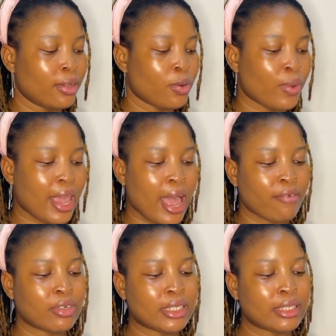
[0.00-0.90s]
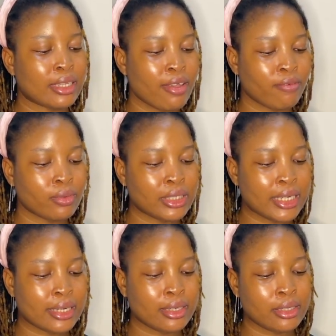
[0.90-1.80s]
We have the 7
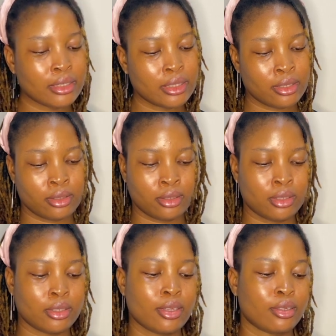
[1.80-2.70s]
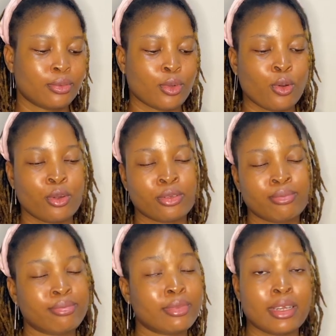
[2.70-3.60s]
deadly sins, or
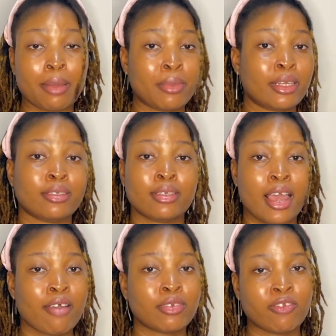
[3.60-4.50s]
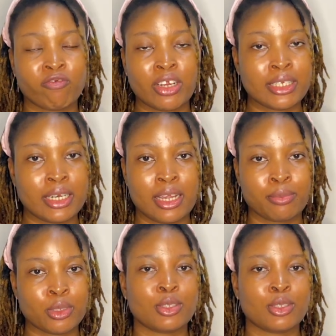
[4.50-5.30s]
they have different names.